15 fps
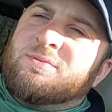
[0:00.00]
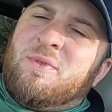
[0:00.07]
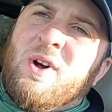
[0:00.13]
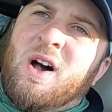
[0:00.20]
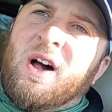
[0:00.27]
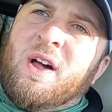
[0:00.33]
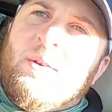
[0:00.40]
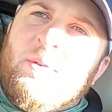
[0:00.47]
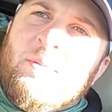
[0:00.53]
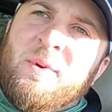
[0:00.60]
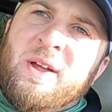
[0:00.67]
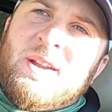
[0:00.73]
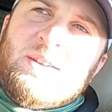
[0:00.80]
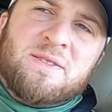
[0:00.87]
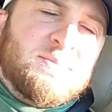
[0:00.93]
why we
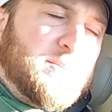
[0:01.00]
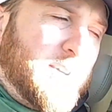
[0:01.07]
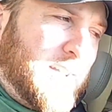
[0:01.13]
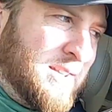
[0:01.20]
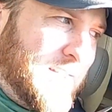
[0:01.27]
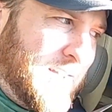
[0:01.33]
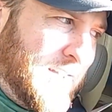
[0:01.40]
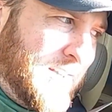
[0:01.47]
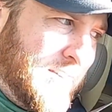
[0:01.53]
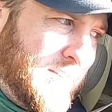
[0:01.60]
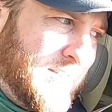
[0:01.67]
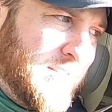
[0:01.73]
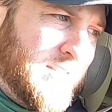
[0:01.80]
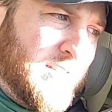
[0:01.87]
might explain later.